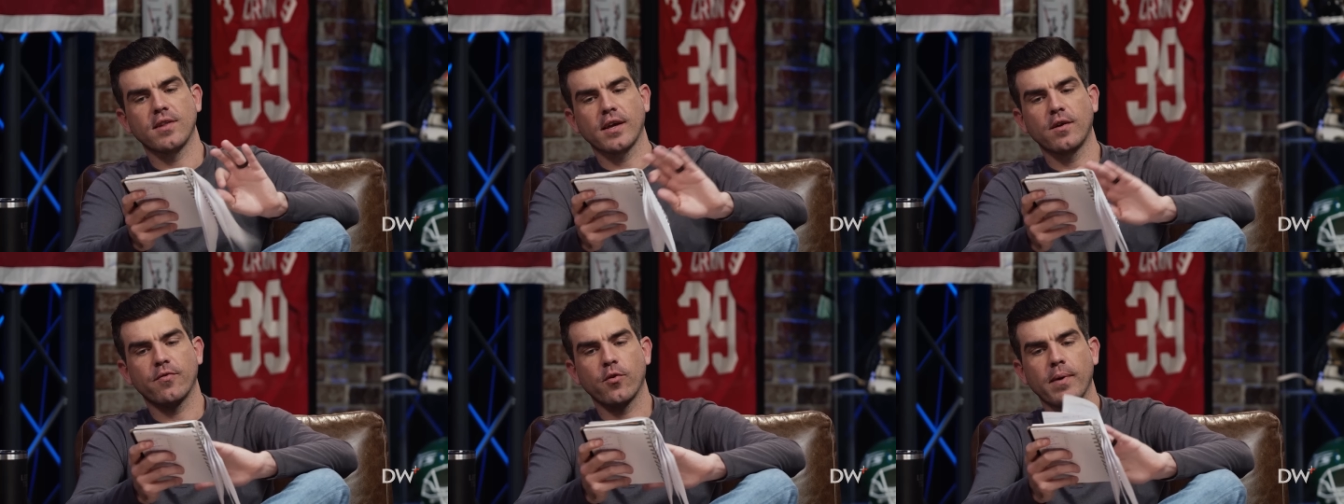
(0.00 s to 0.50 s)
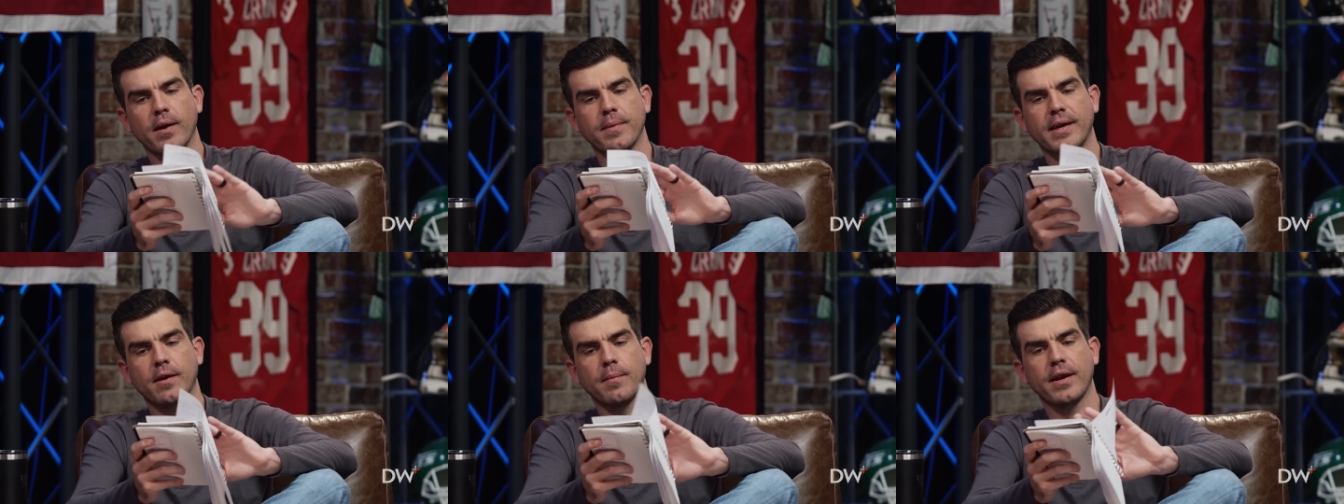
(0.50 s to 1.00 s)
Thank you for reminding
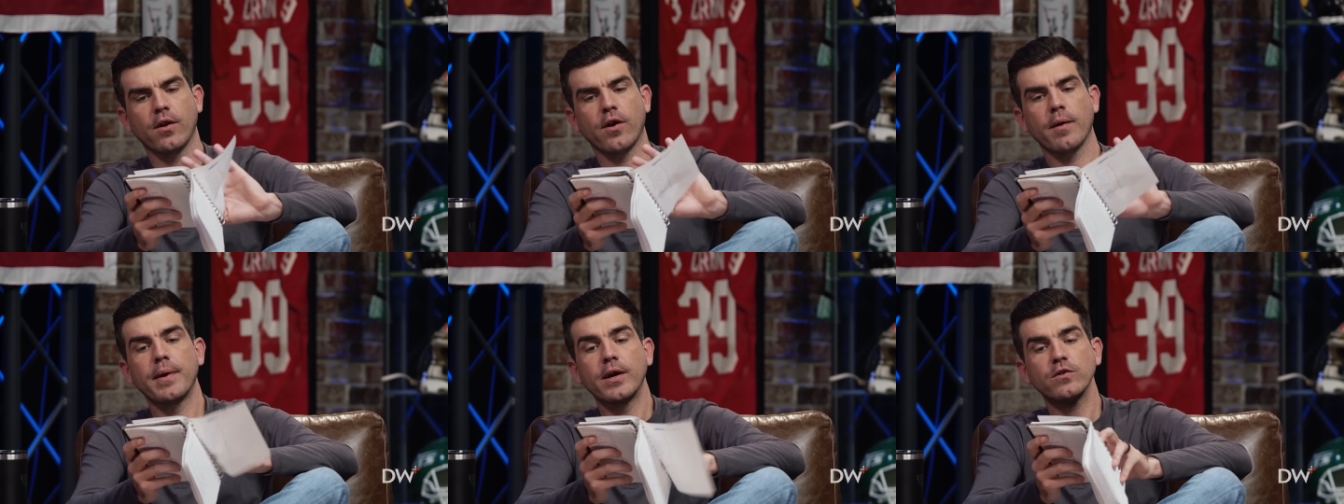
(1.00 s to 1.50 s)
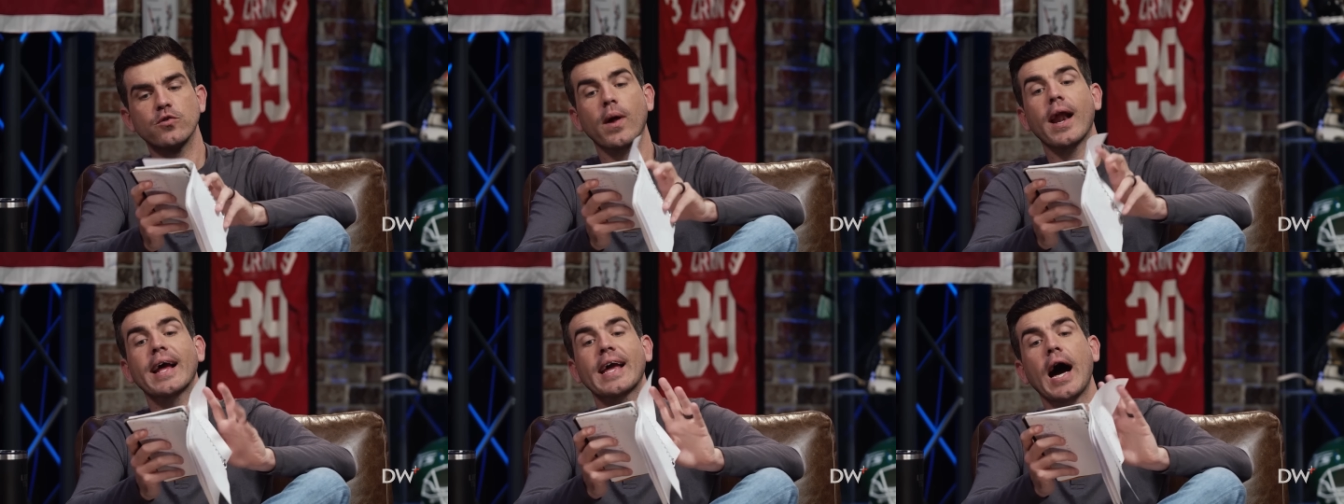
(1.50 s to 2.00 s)
me again about Notre Dame. Here's
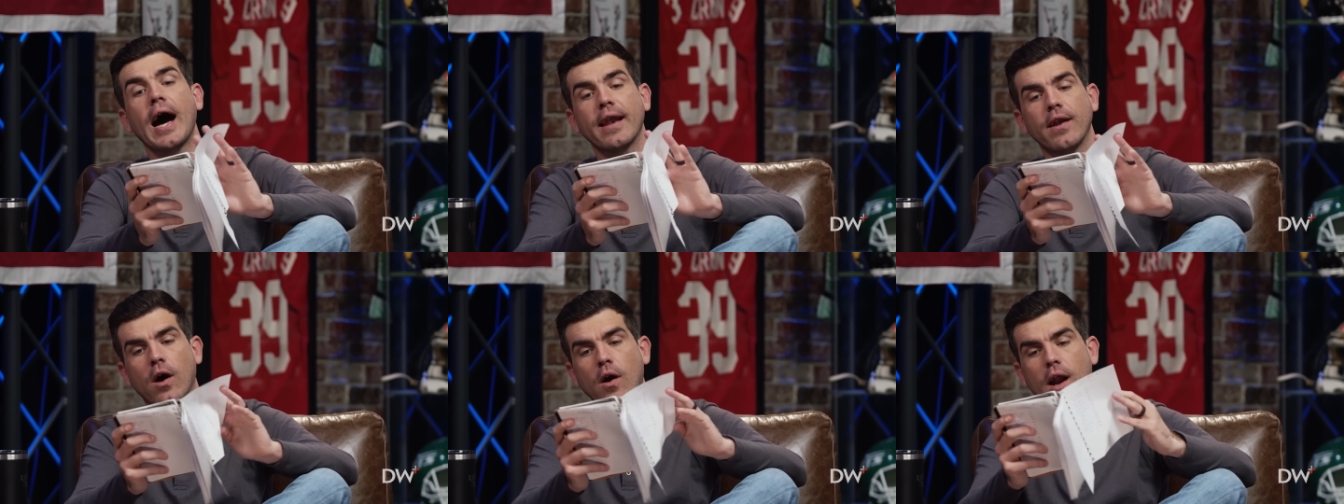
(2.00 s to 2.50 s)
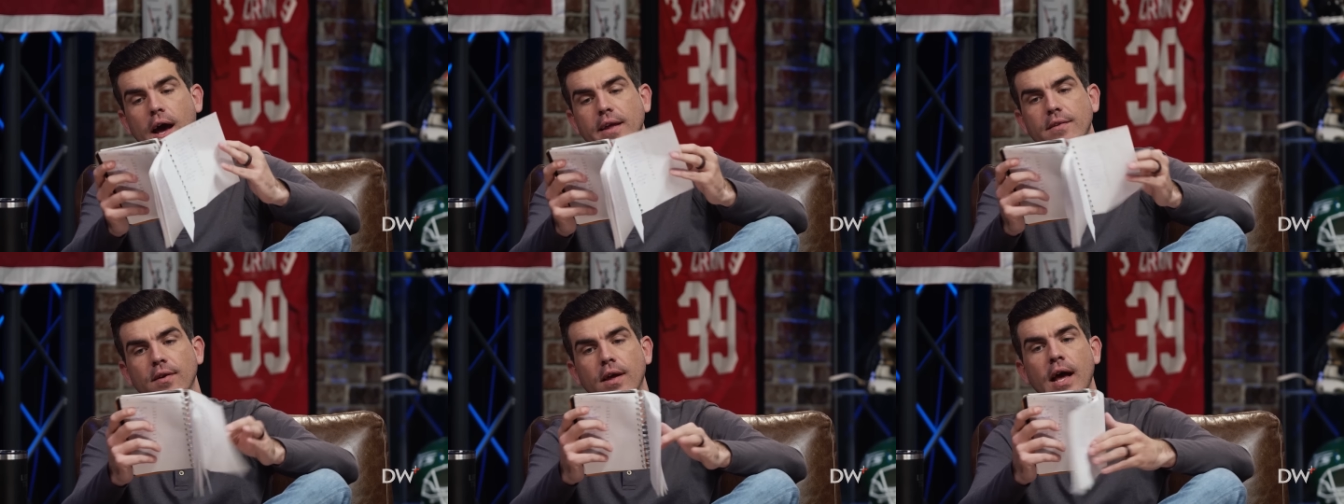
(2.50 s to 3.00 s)
what I got, all
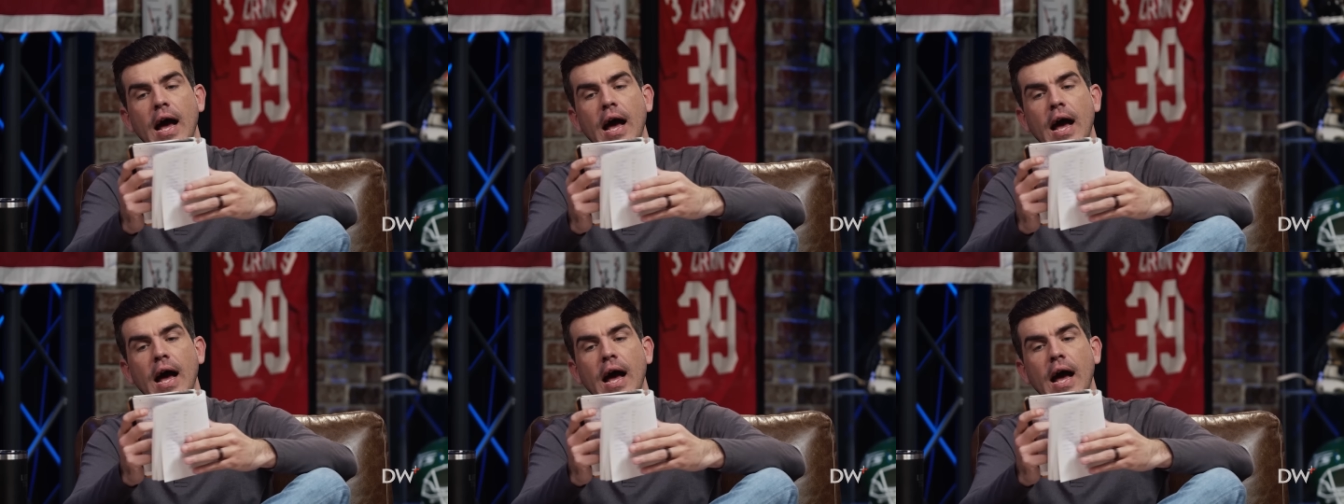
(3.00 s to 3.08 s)
right?